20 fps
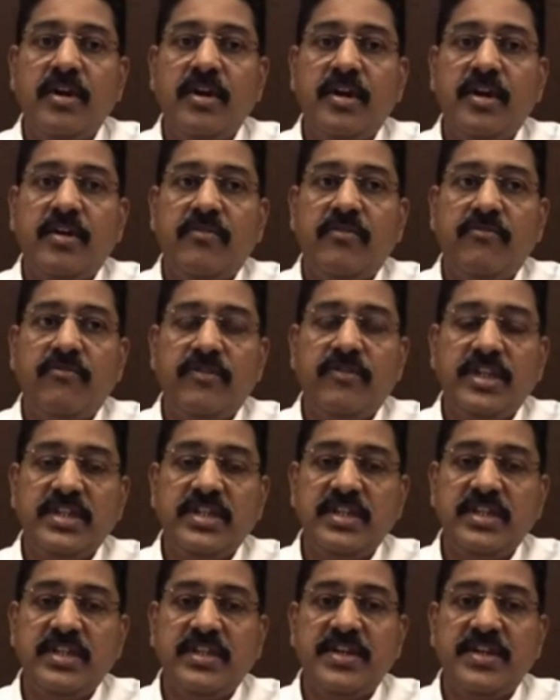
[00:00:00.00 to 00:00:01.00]
this is the
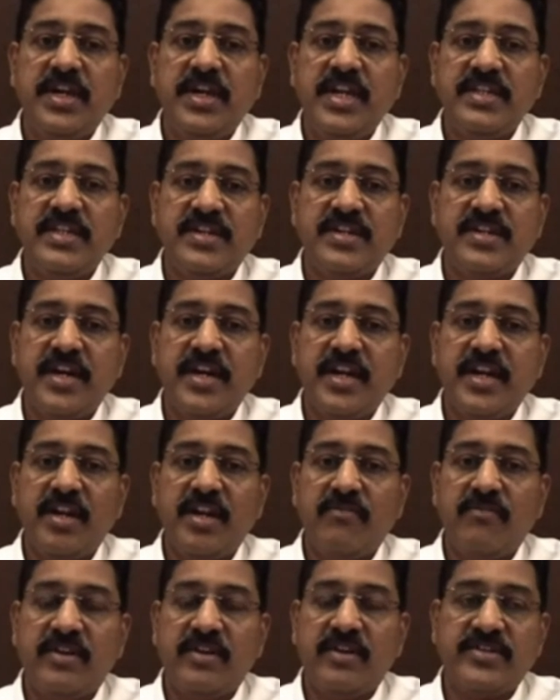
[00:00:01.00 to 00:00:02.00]
3D
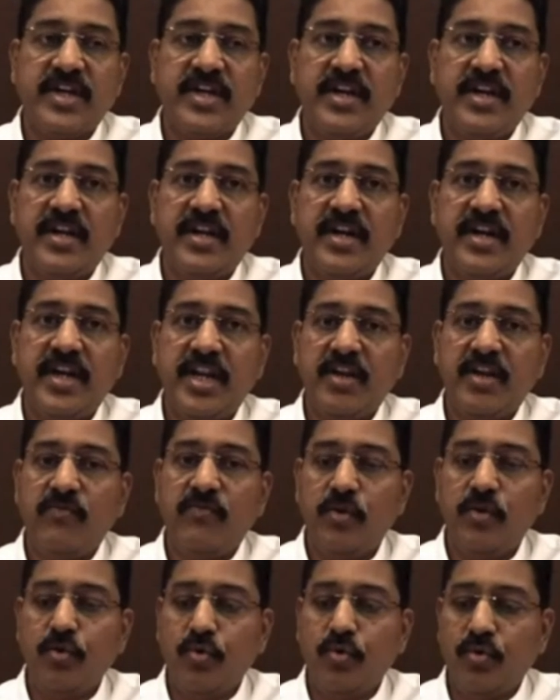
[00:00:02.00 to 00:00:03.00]
stent rendering view,
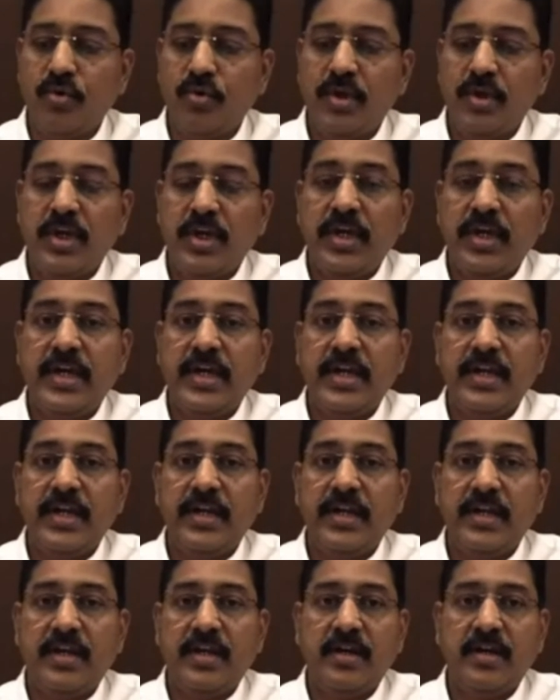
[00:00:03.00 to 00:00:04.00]
and
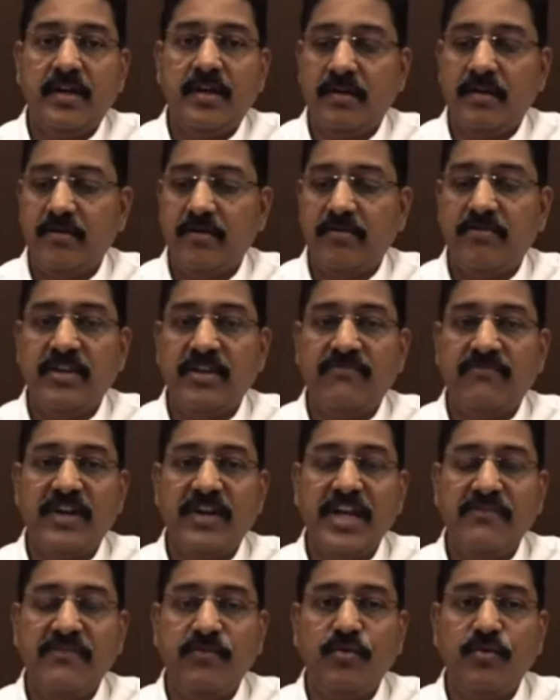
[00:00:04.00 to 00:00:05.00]
the fly
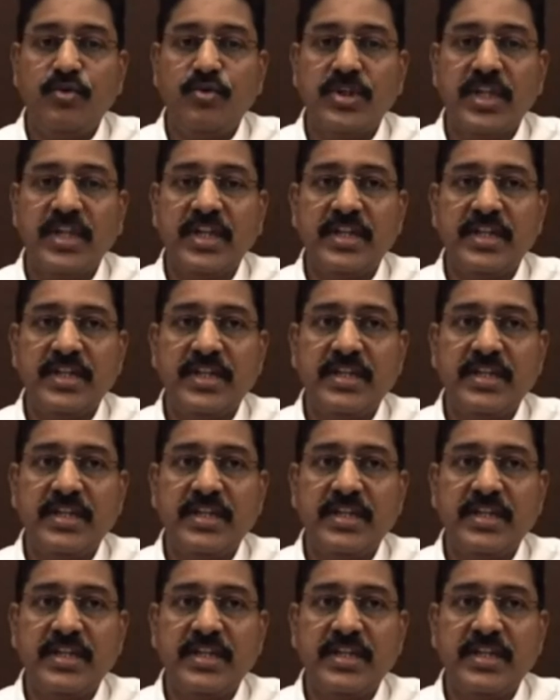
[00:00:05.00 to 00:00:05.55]
views, other things.